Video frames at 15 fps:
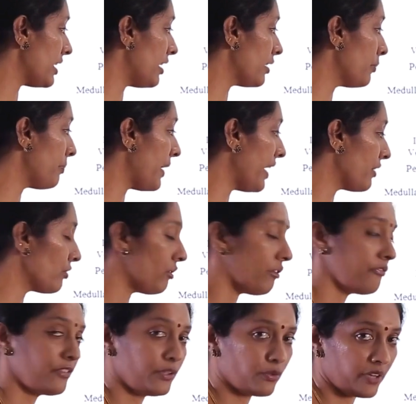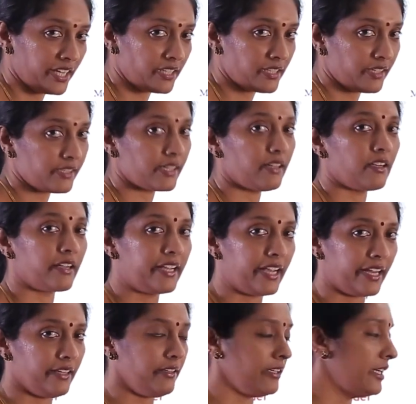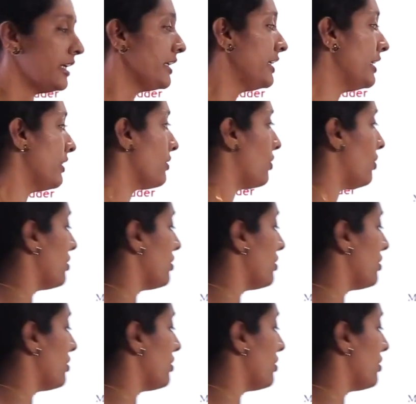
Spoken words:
are a pair of ureters. Again, here